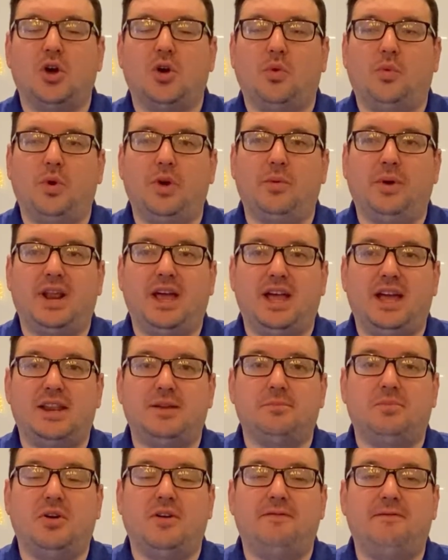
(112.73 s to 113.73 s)
We went ahead
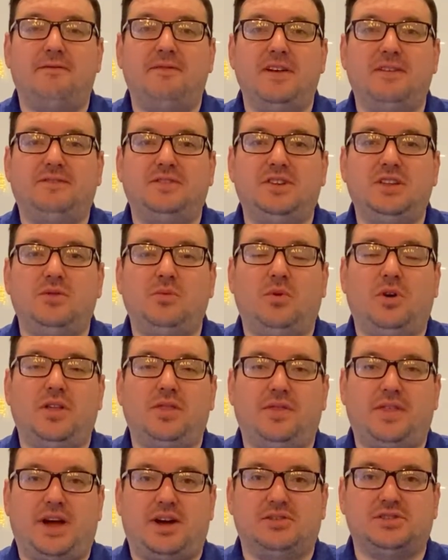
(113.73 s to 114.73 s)
and put
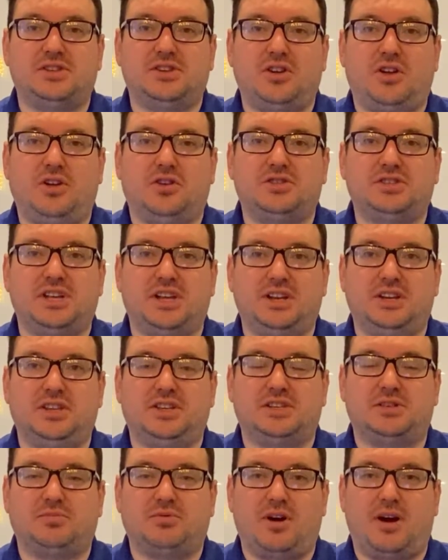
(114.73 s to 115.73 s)
$51,000 into
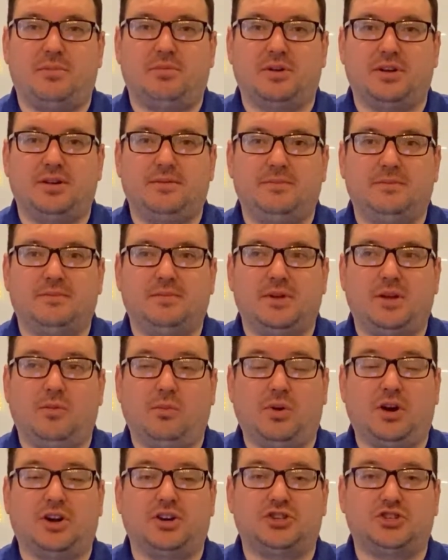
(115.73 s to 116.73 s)
this property, and
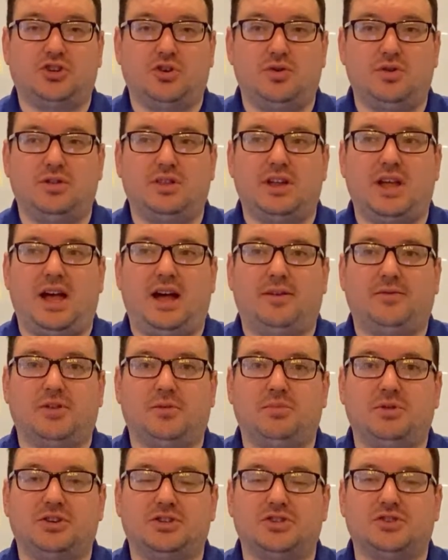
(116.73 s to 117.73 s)
we're going to show you the after
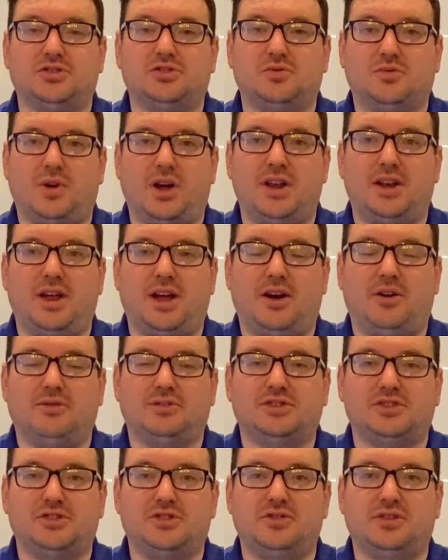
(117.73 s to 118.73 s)
pictures right now
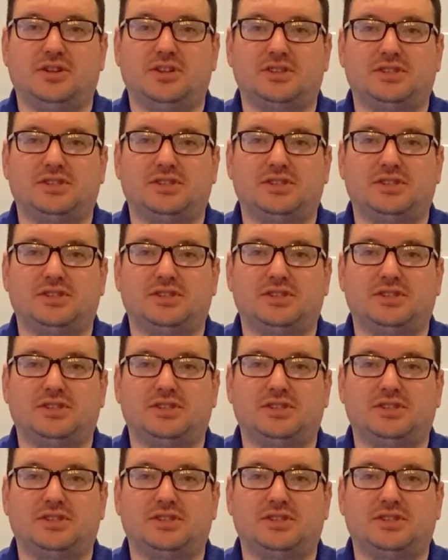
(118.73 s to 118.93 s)
so you can